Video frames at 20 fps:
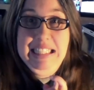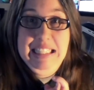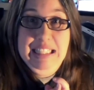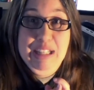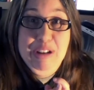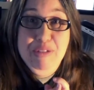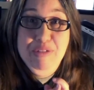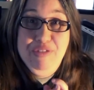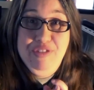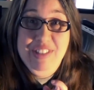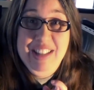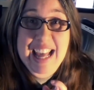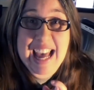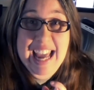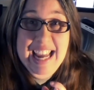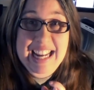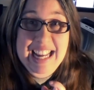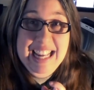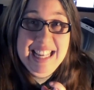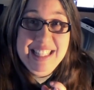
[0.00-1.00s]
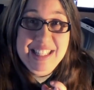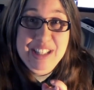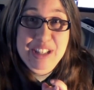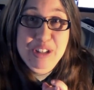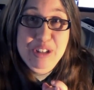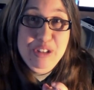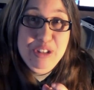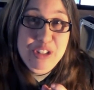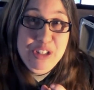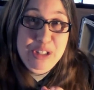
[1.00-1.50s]
Don't flag us,
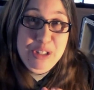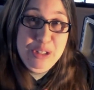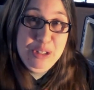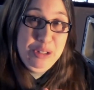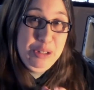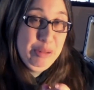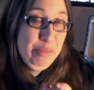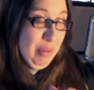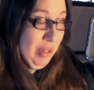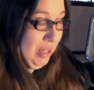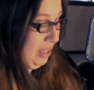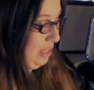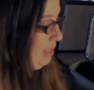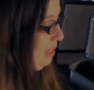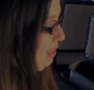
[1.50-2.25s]
YouTube.